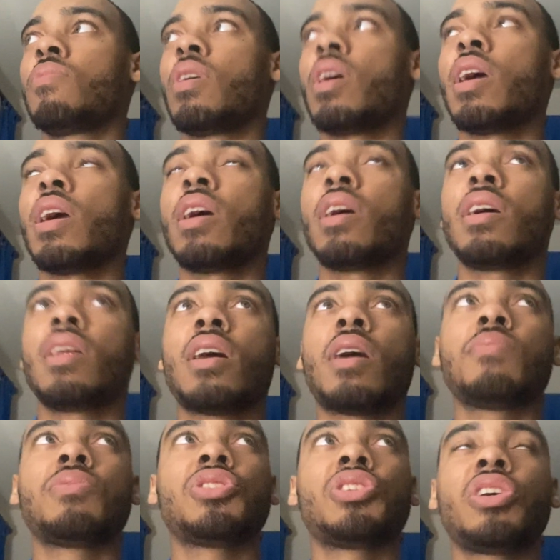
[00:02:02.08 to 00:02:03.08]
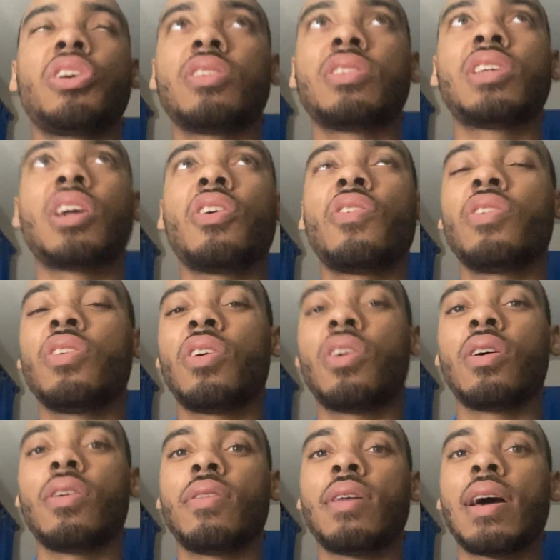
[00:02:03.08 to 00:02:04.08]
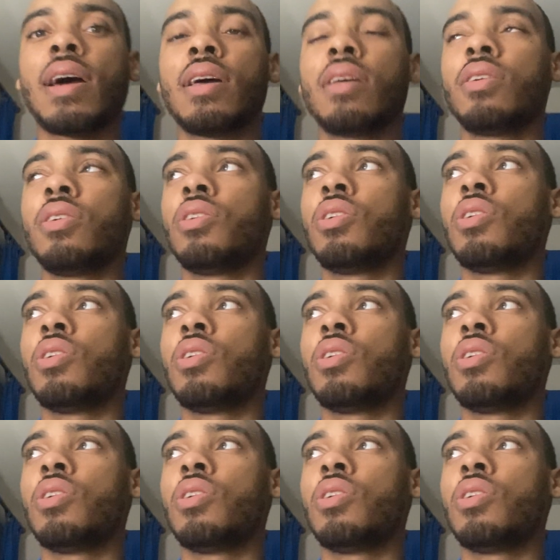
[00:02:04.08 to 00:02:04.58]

And I'm just here to tell y'all that, you